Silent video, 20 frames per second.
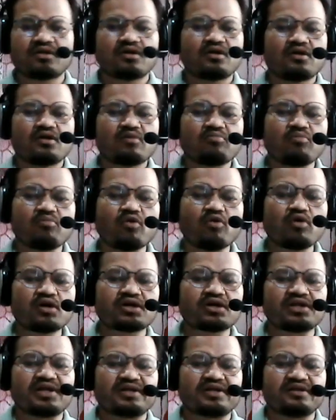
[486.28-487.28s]
More
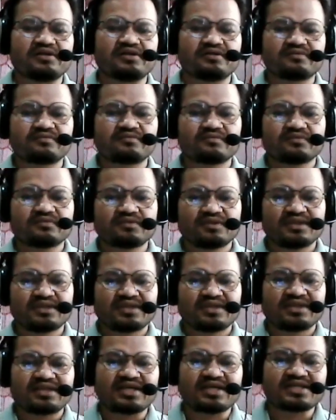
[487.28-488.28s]
clearly,
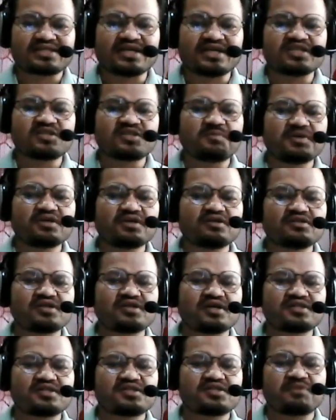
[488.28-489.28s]
the scientific
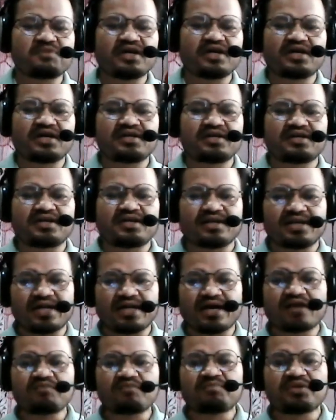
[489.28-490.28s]
reasons behind
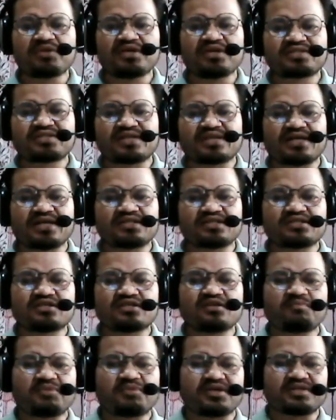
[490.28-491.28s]
land breeze and sea
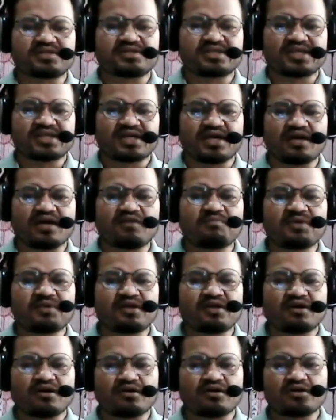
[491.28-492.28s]
breeze can
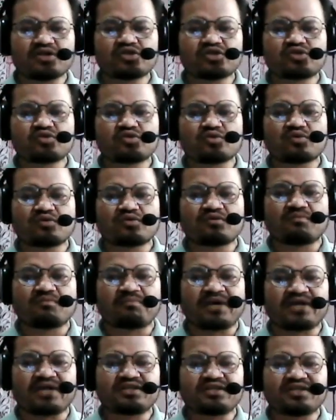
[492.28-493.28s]
be understood
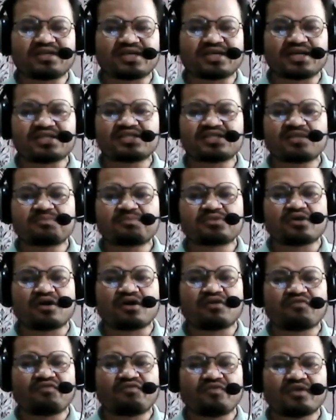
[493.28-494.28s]
by the concept
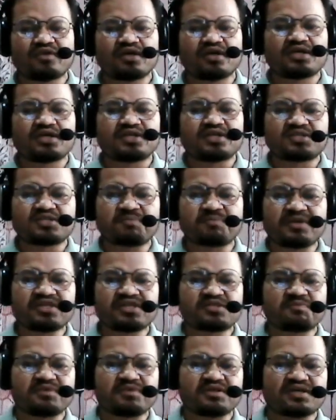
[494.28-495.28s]
of
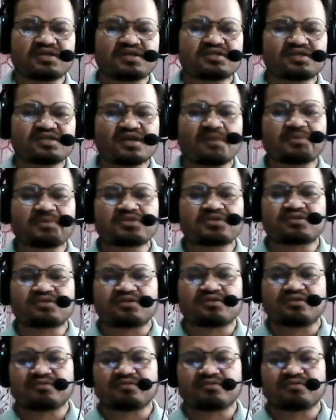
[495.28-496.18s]
specific heat capacity.